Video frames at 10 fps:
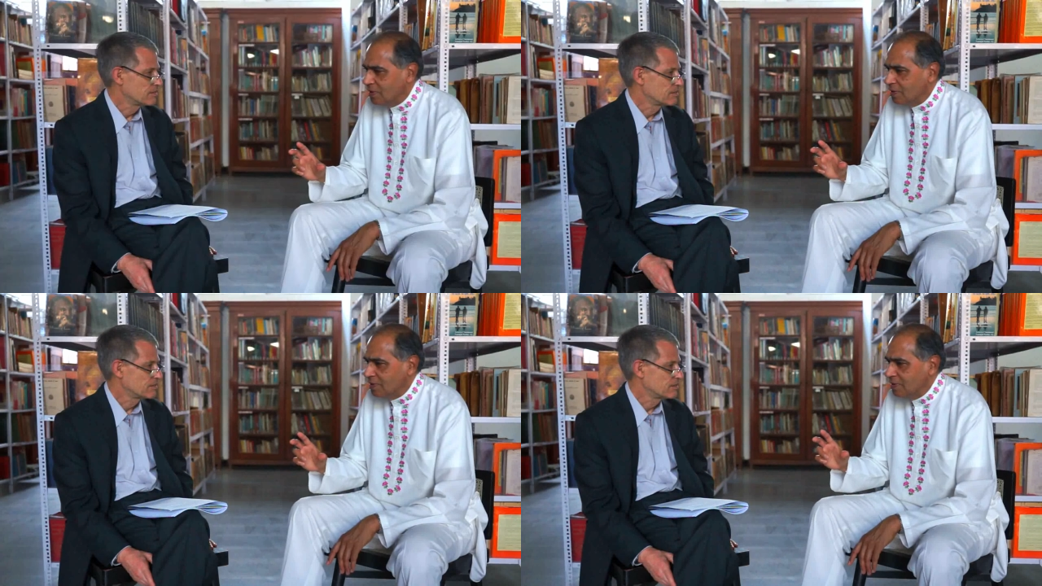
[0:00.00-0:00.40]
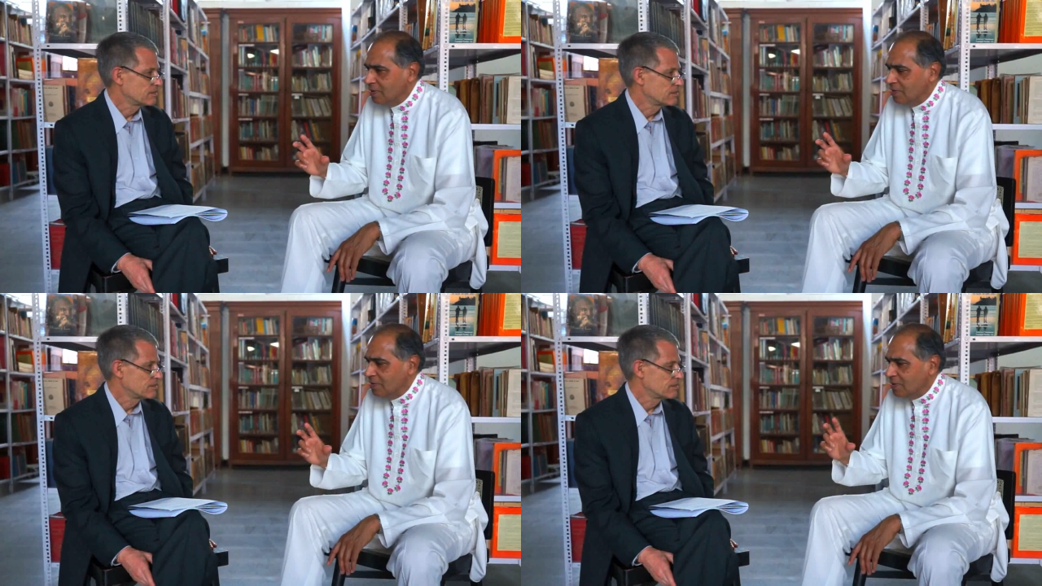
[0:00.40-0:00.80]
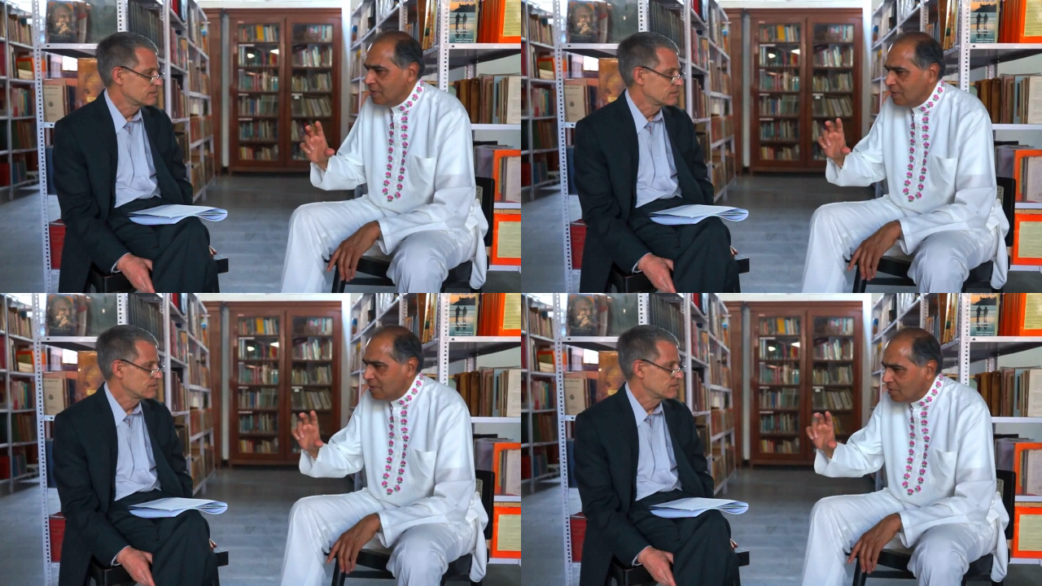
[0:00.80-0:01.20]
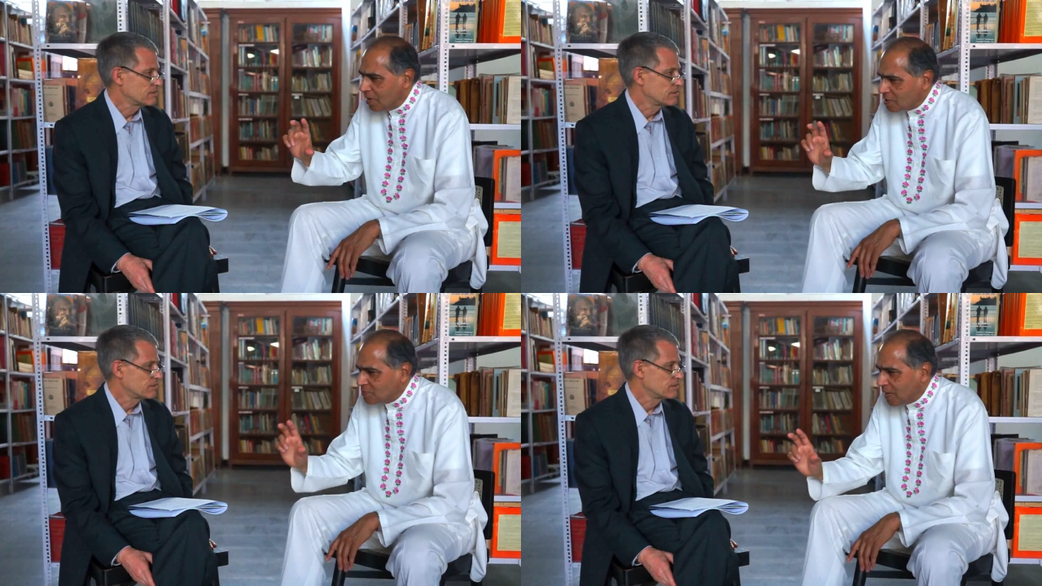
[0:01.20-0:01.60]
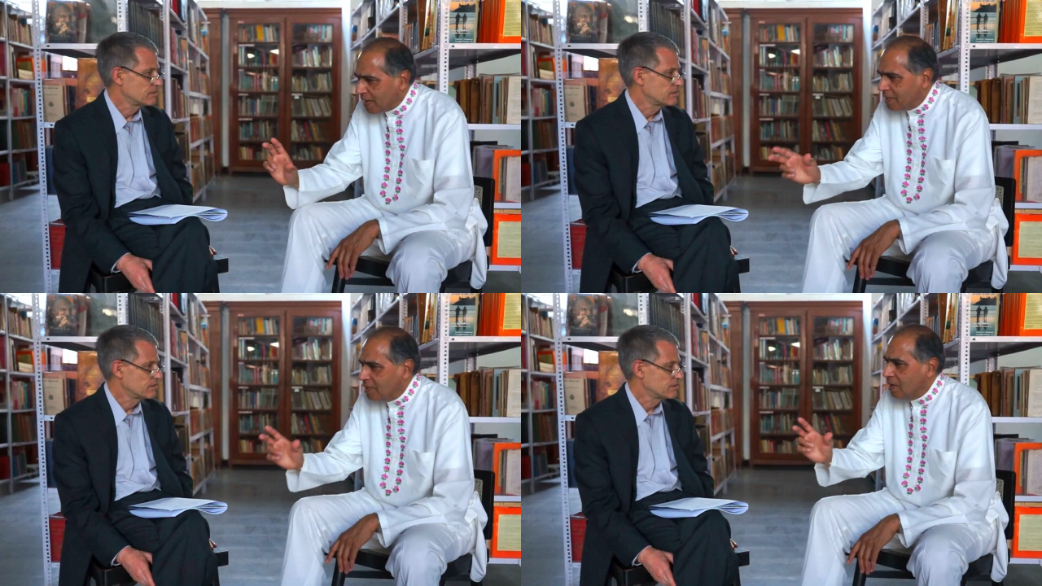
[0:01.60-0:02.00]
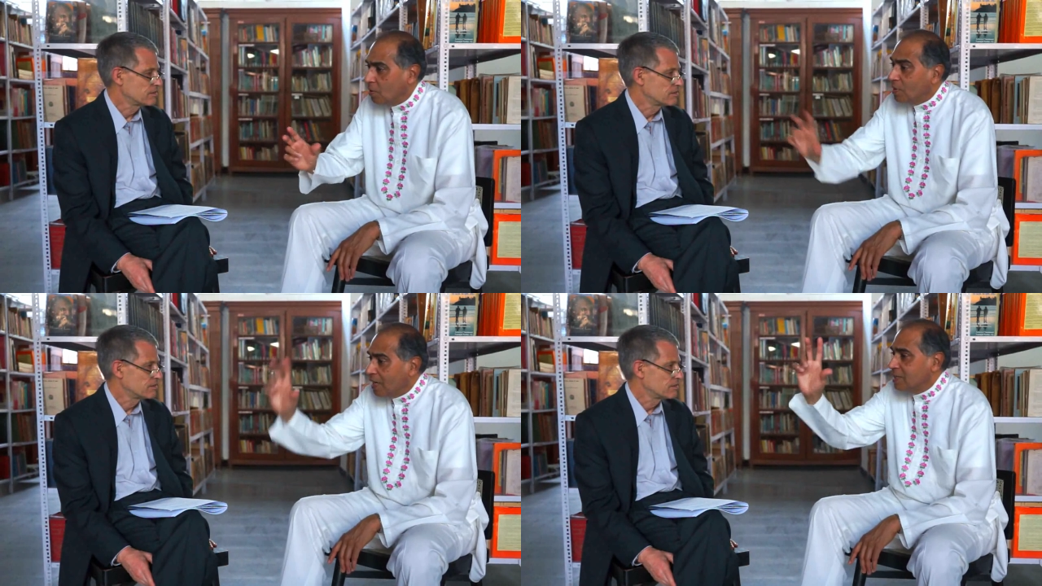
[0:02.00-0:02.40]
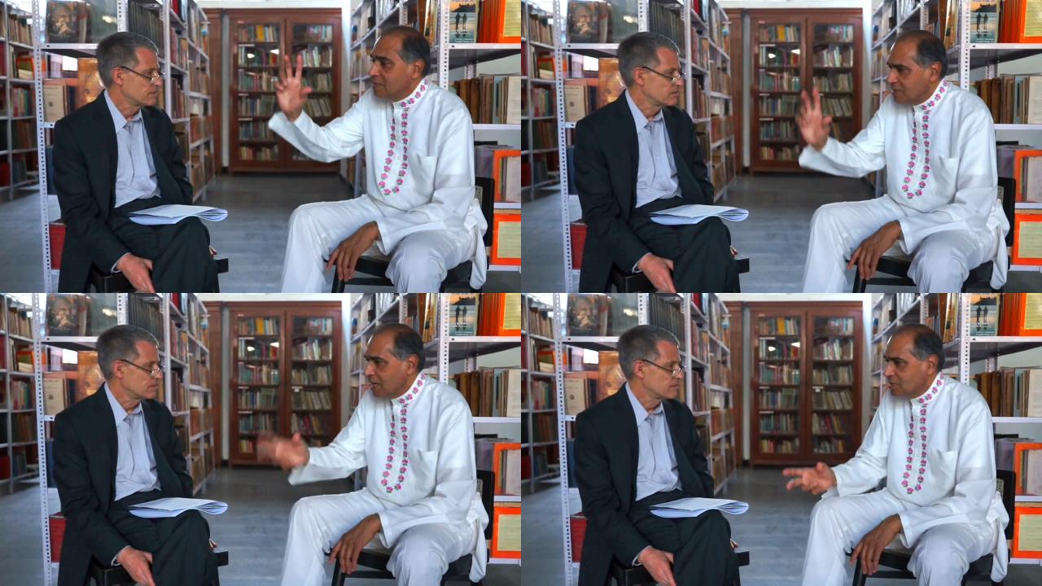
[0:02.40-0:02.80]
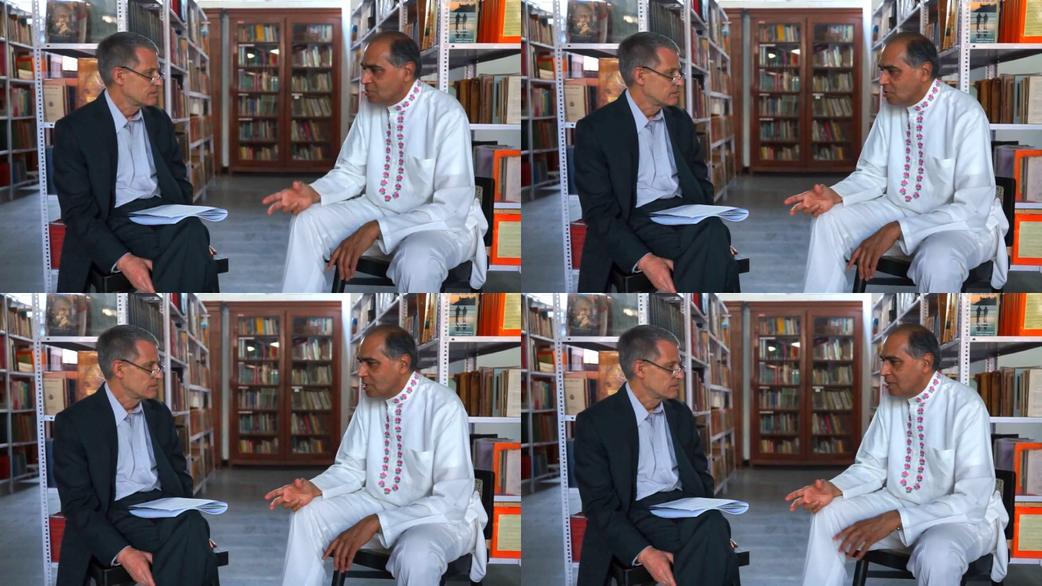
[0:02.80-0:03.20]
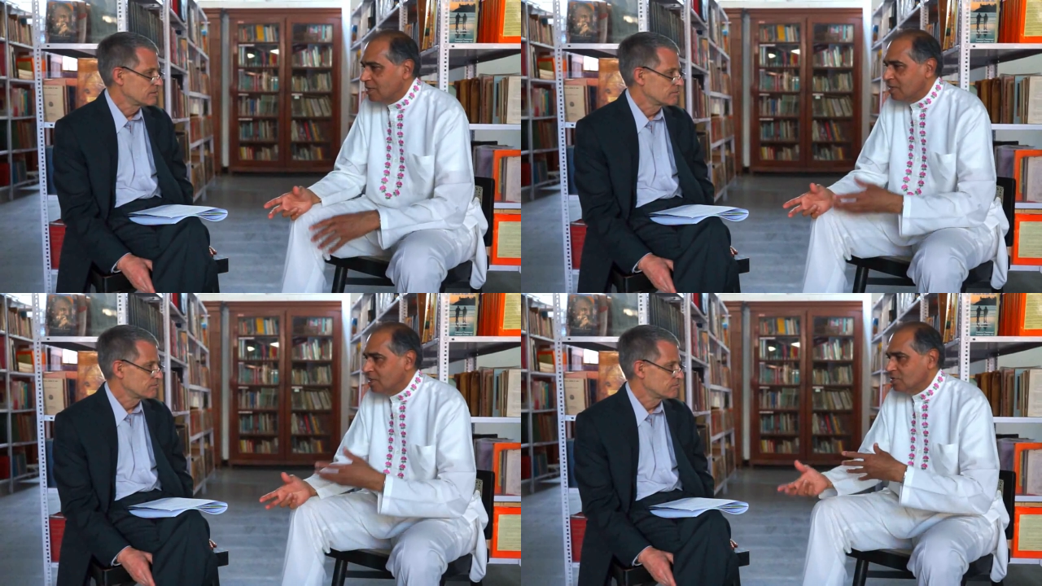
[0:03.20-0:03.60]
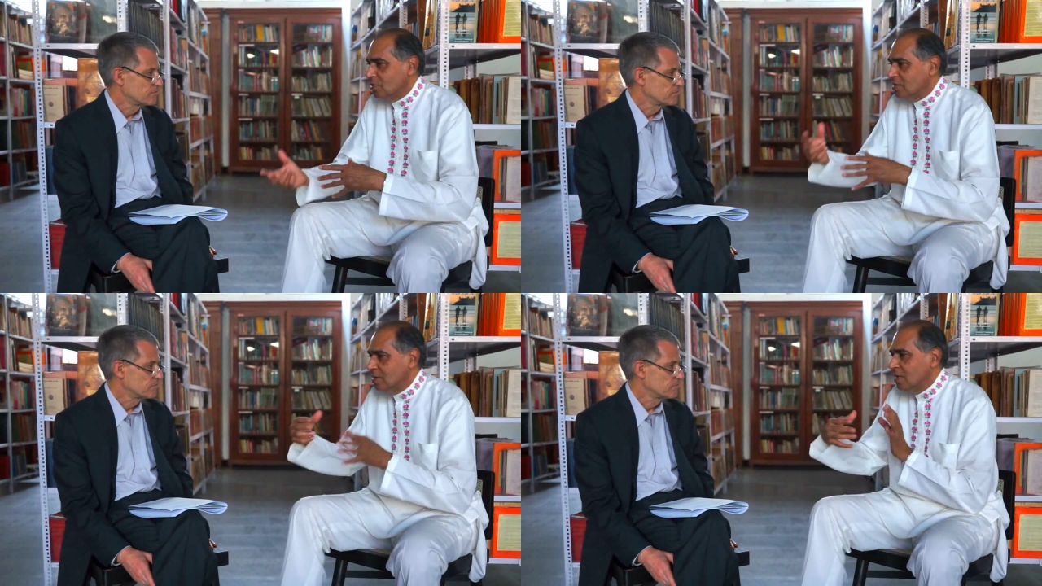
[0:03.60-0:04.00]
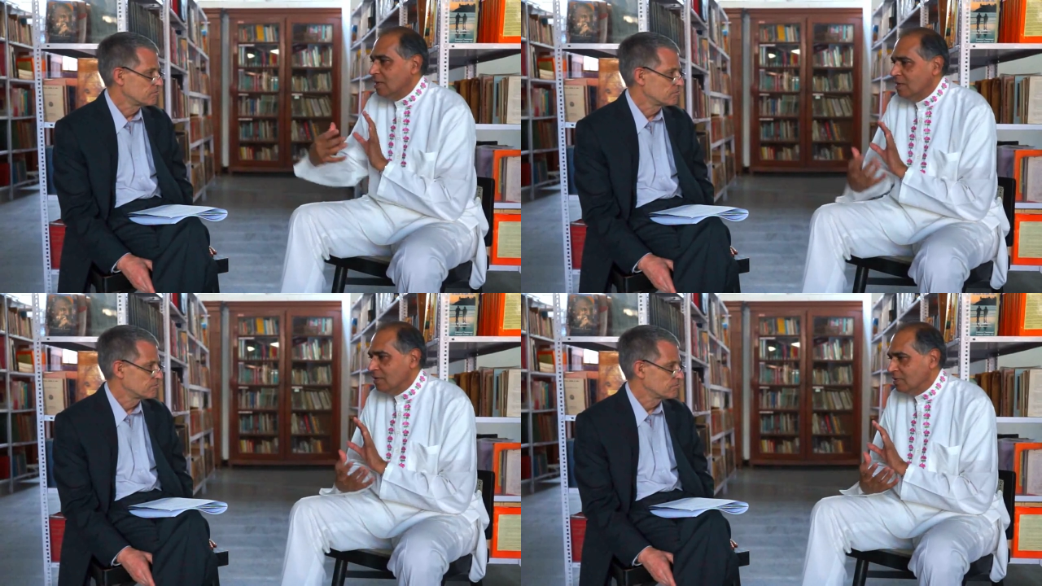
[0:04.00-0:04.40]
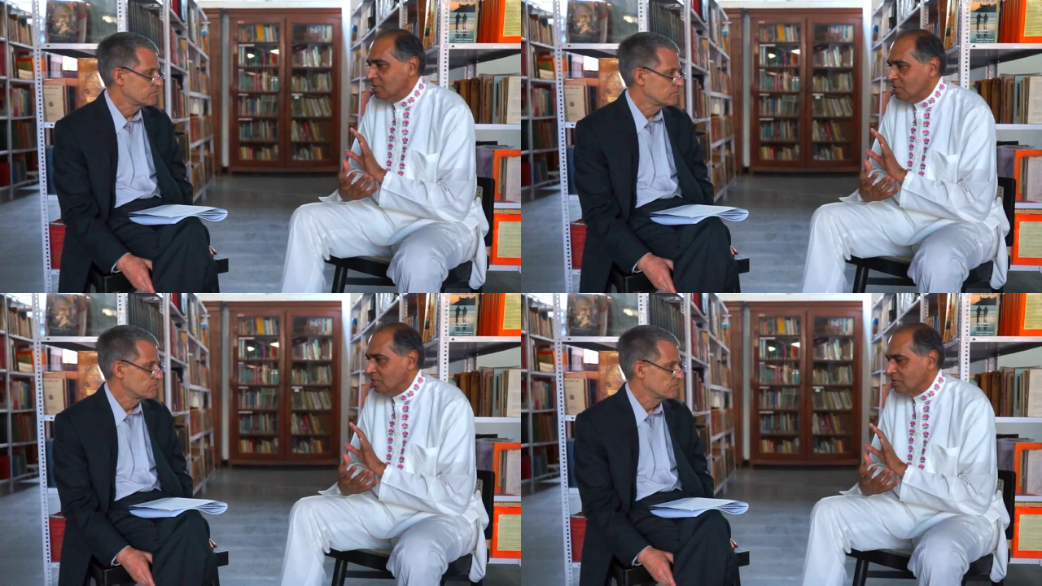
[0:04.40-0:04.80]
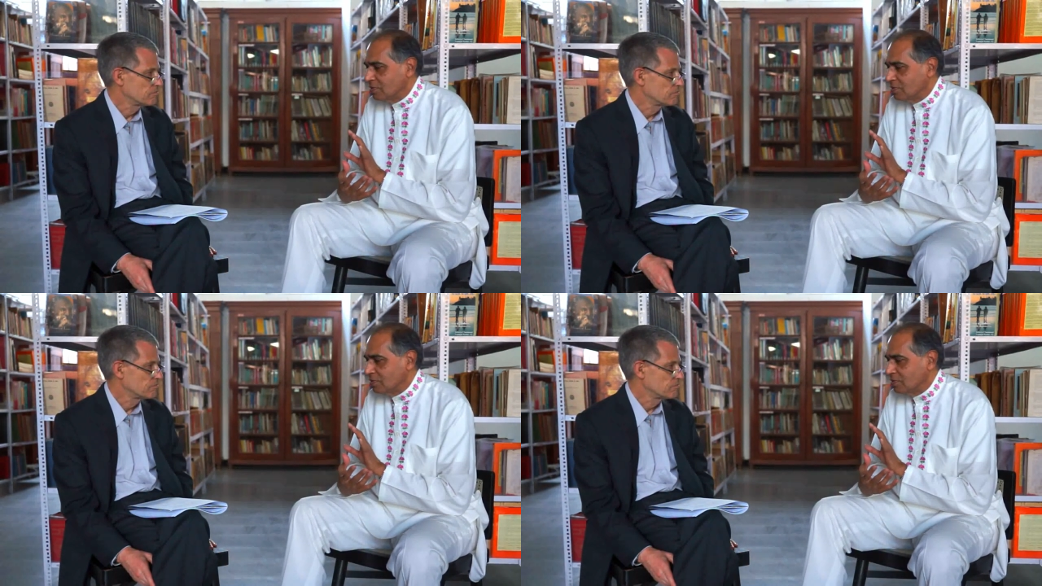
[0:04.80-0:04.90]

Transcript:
Speaker 1: uh, you know, explaining away the text so that it does not, you know,